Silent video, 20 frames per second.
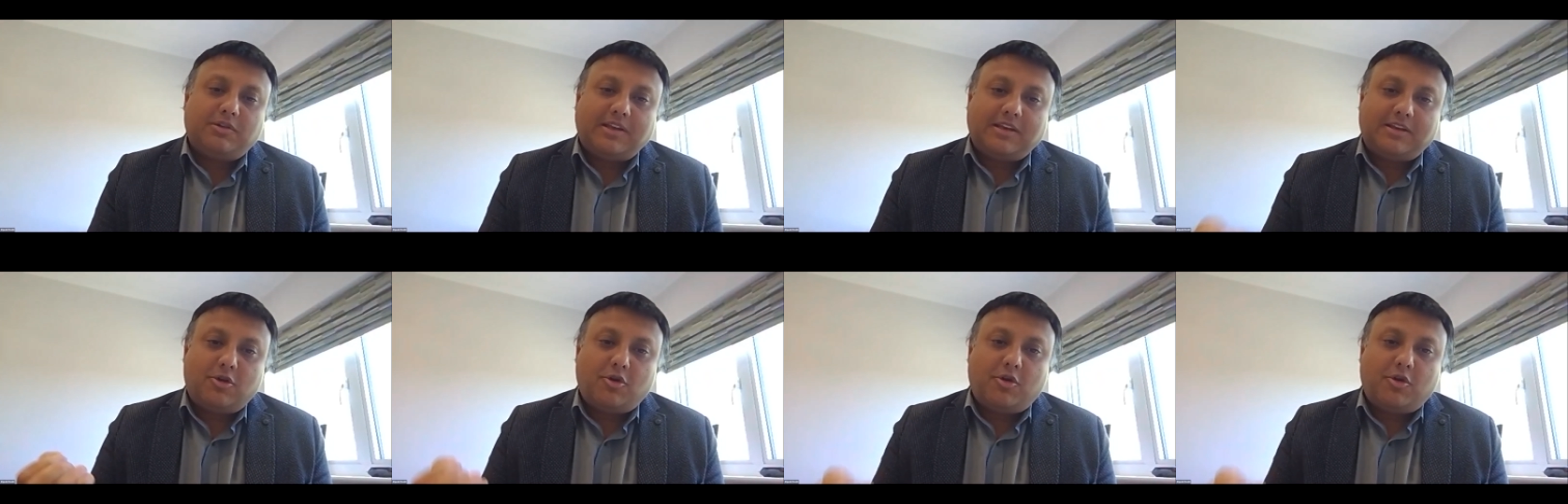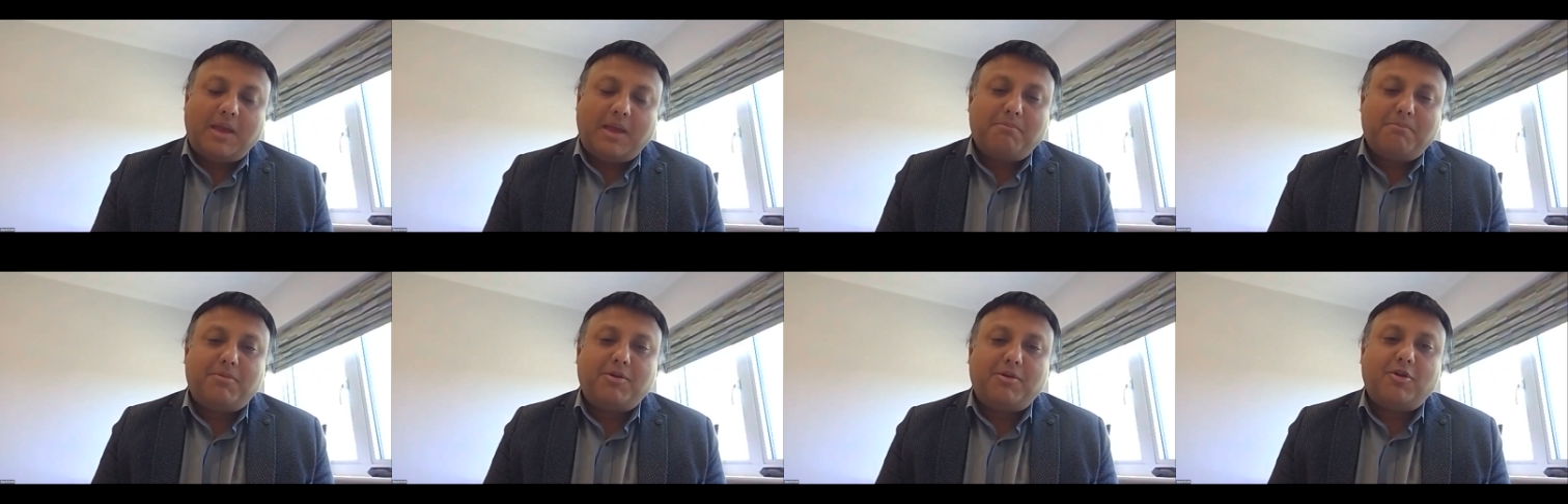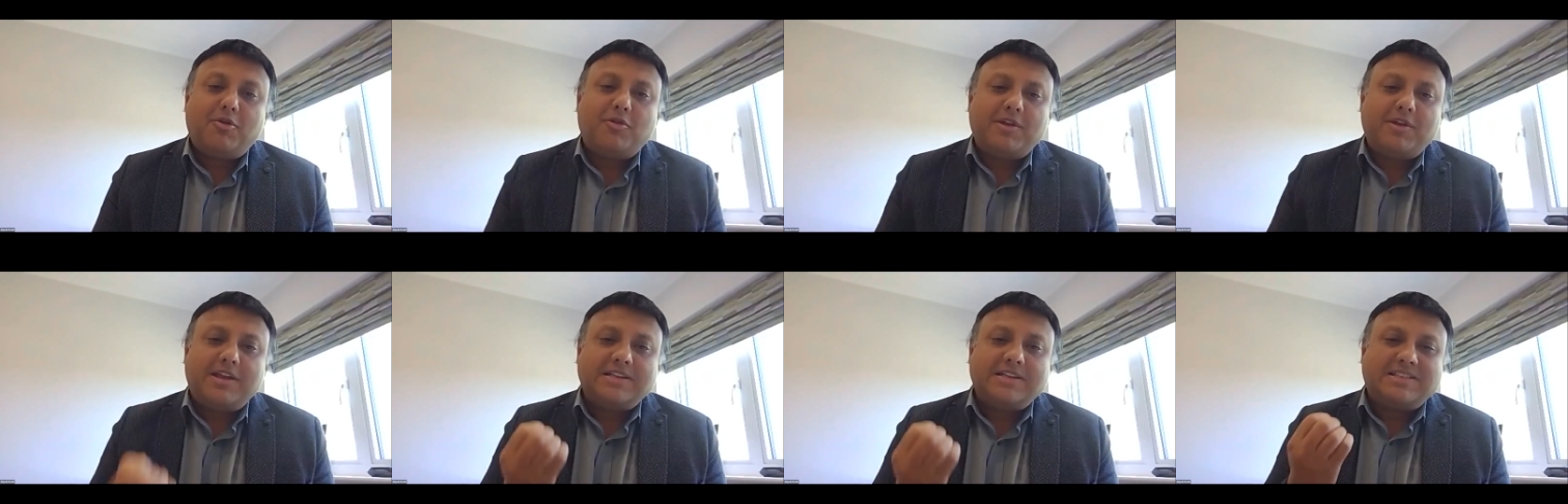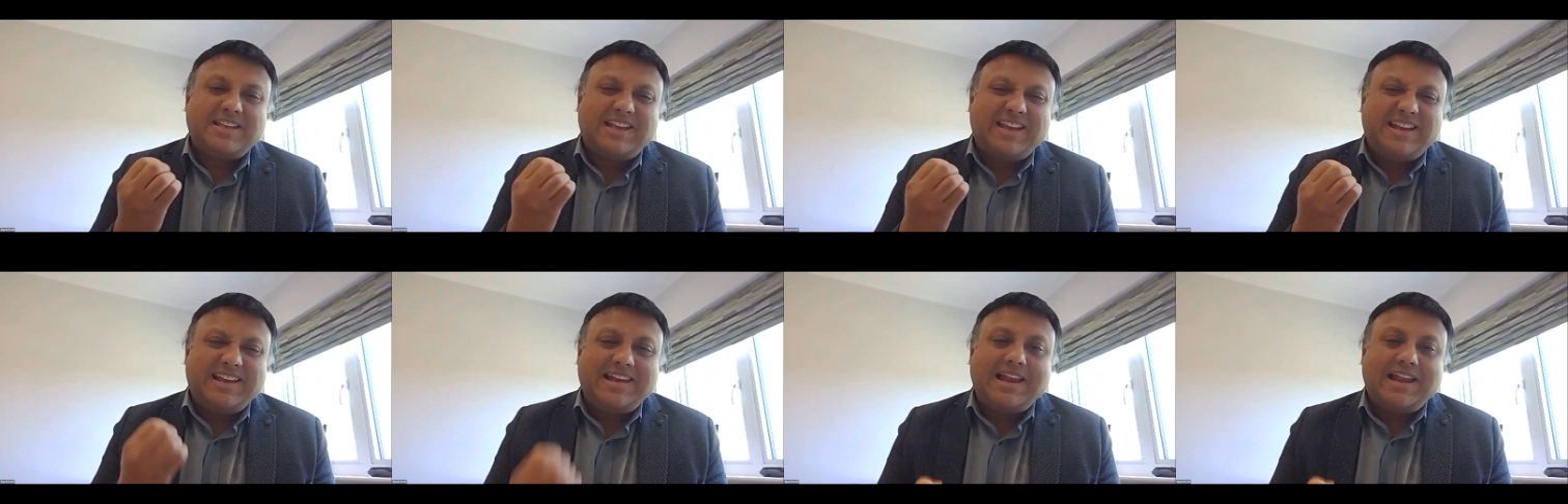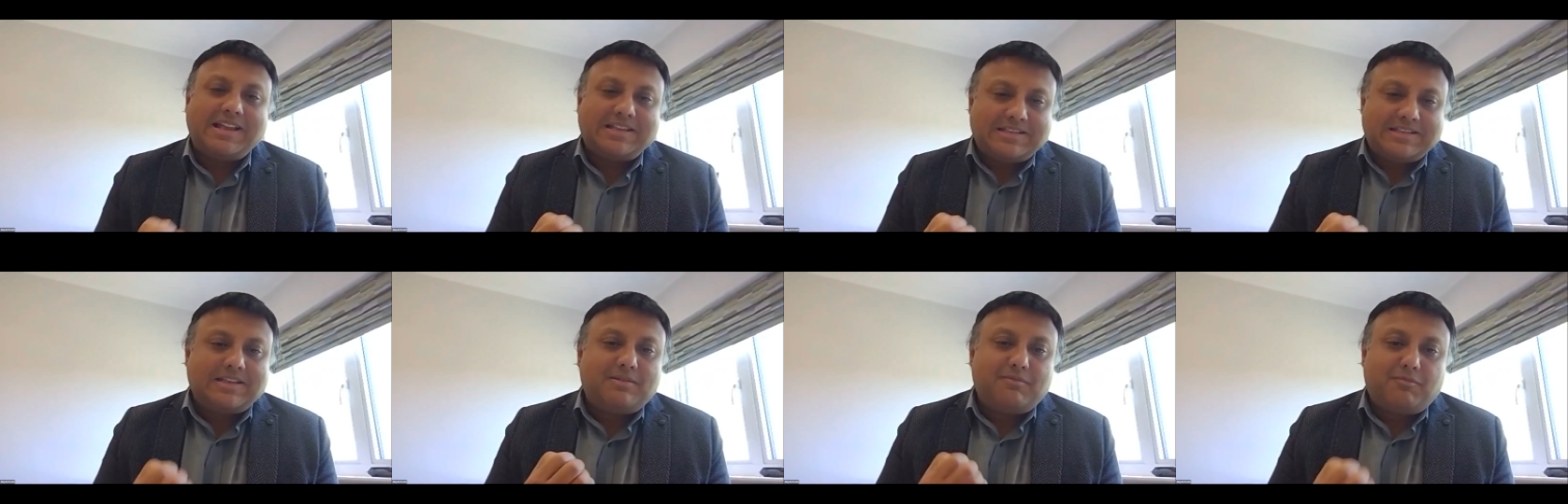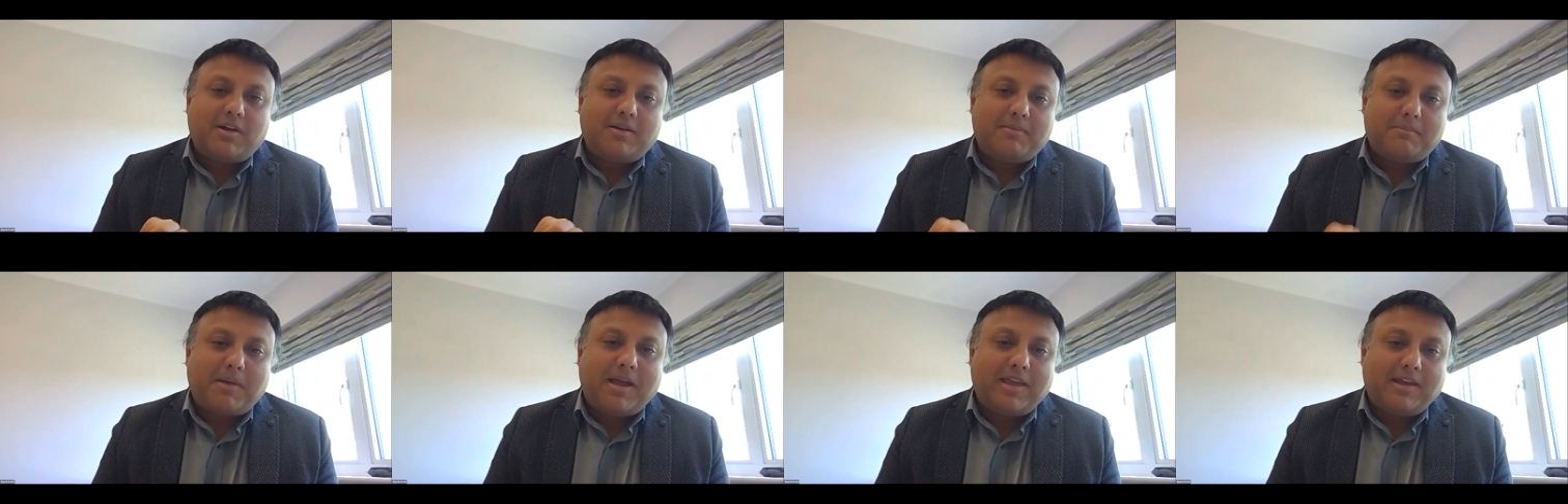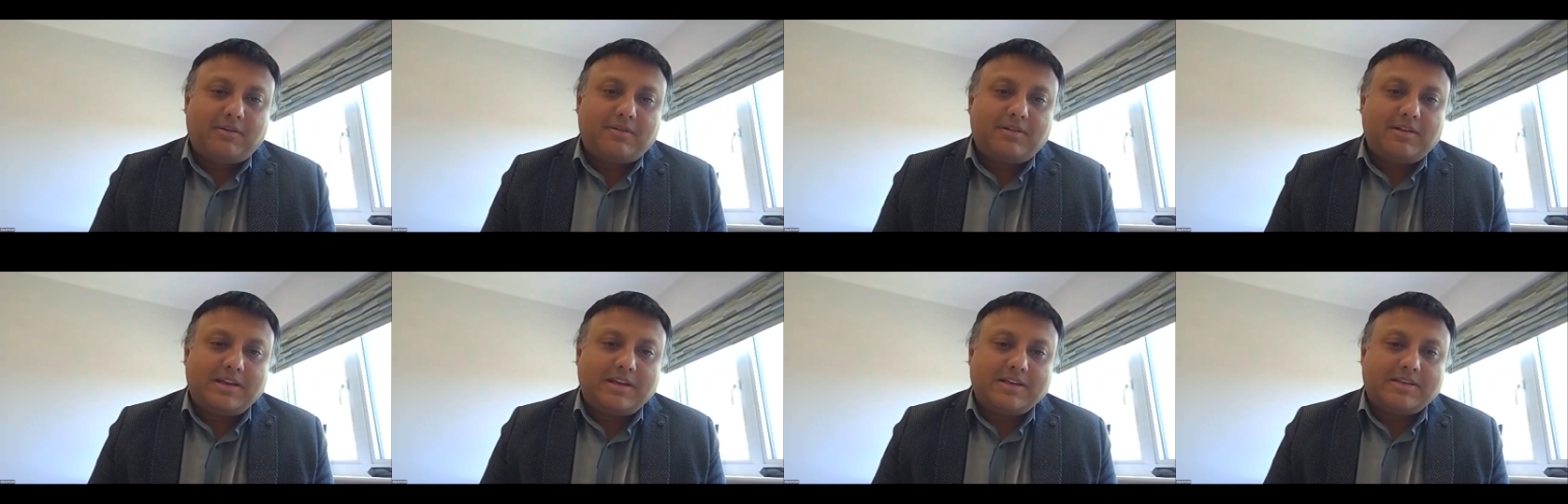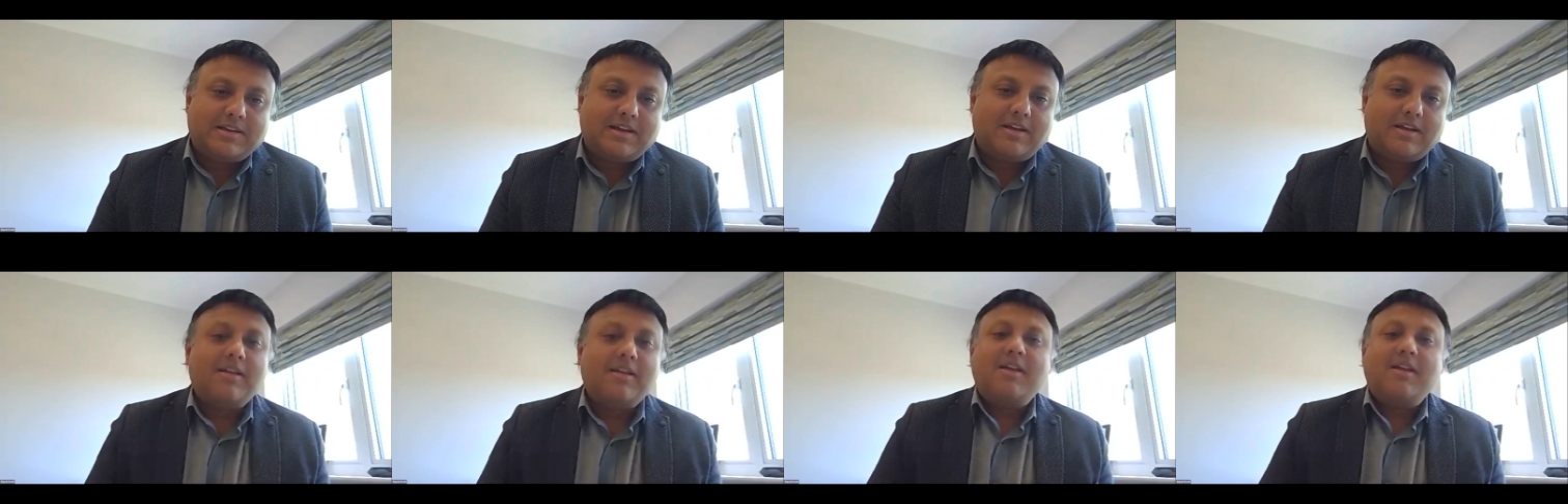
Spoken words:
that your embryo is in less than 1 microliter,